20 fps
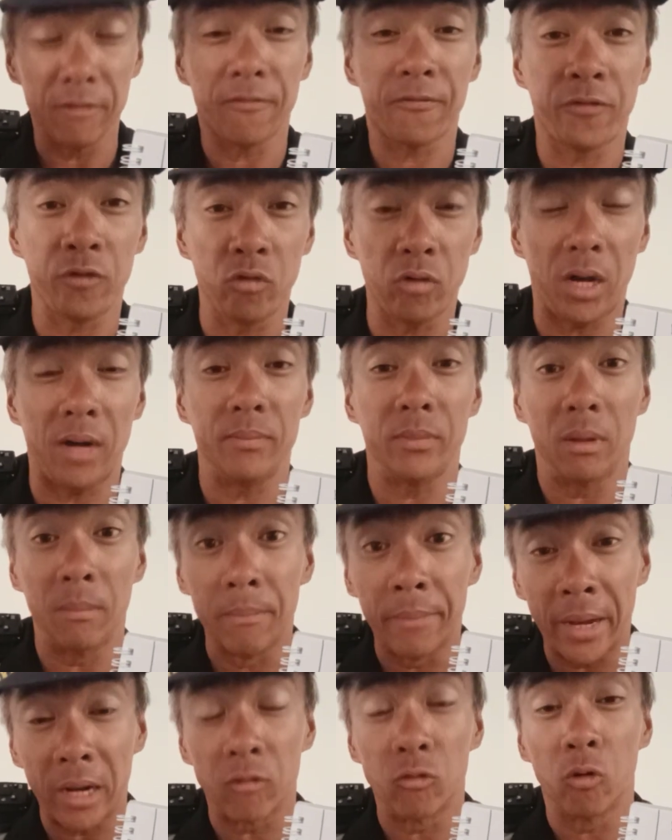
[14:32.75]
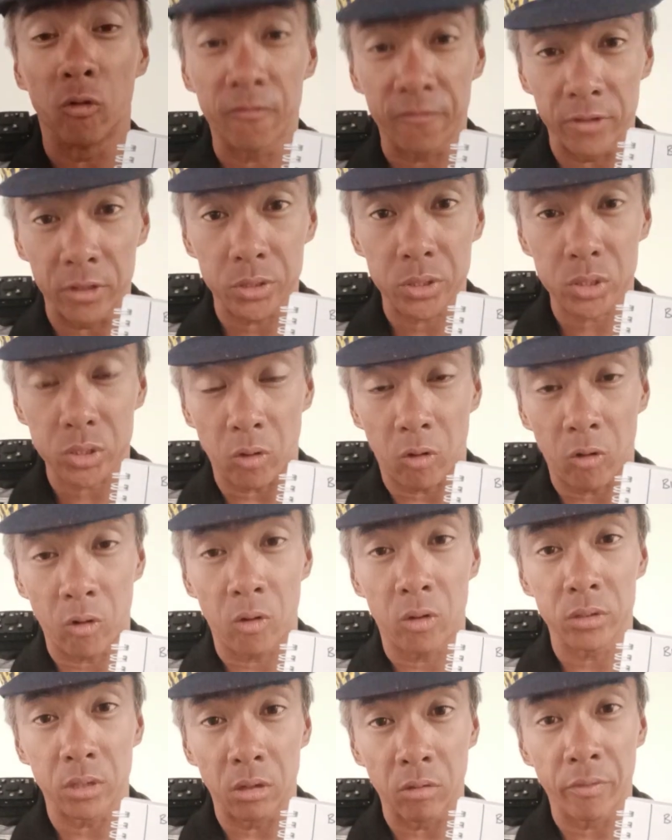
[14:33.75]
Fill up the back row first,
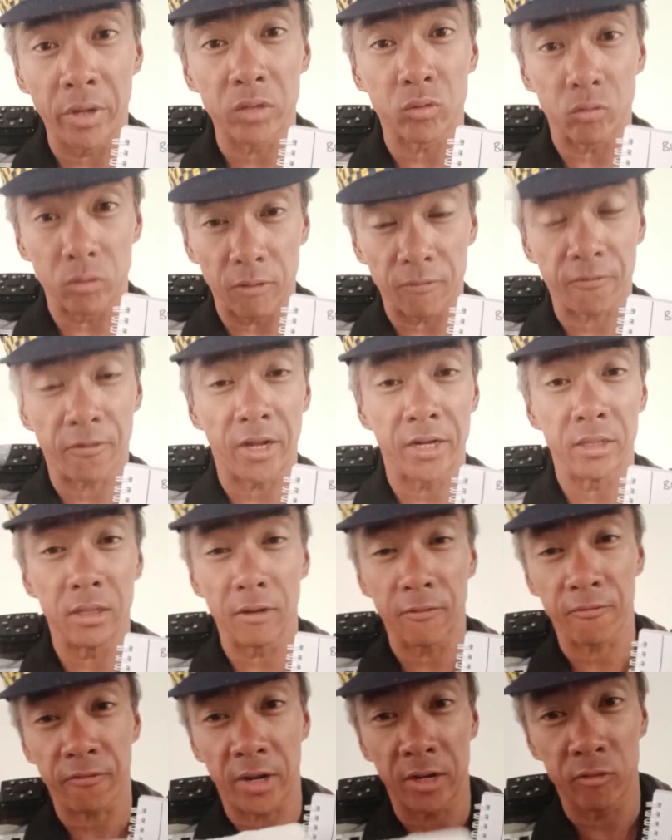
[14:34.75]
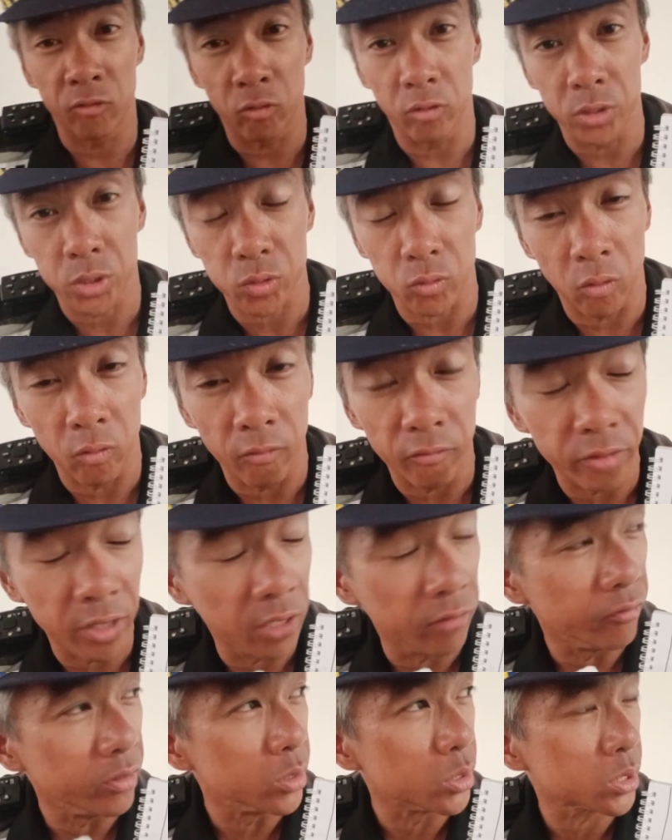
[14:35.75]
all the way to the front. The front row is
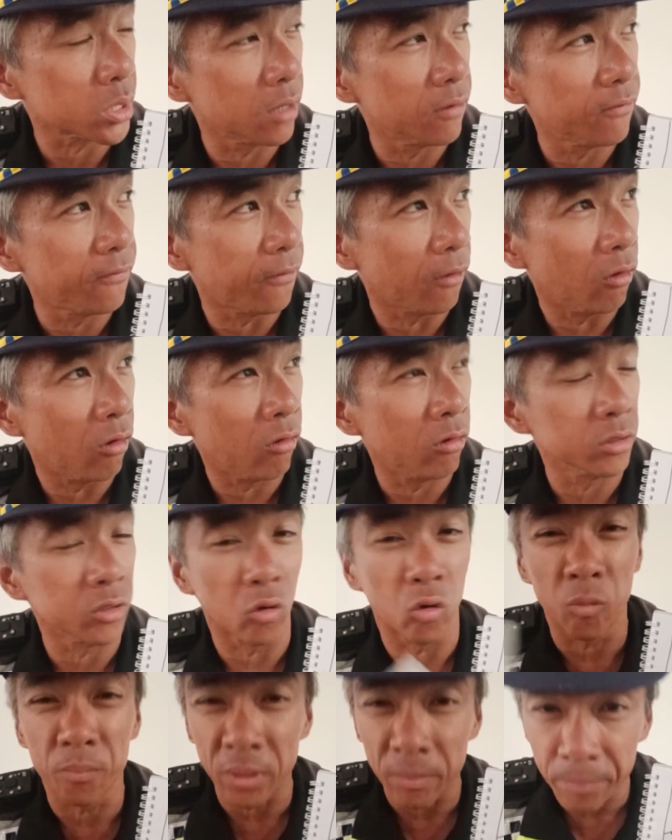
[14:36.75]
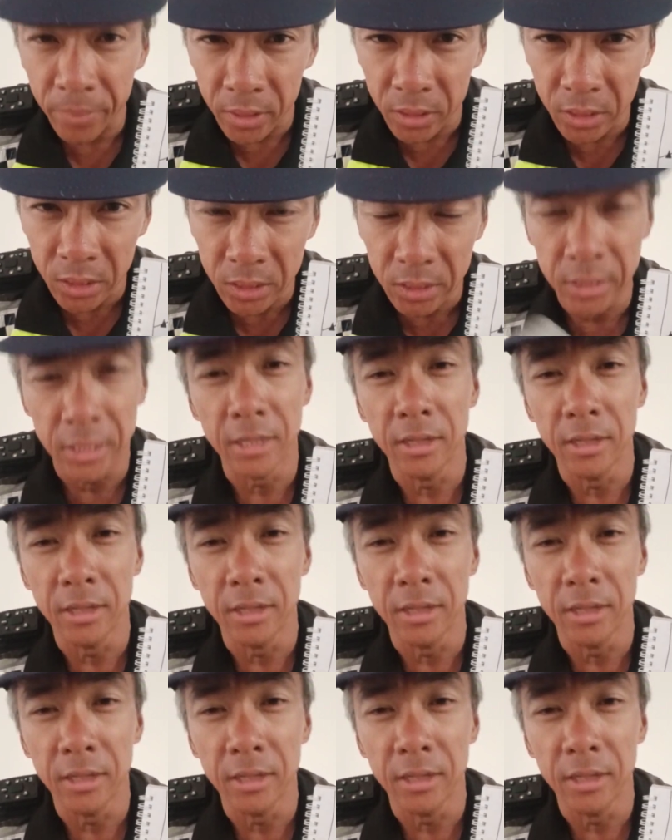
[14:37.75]
only reserved for all the old people,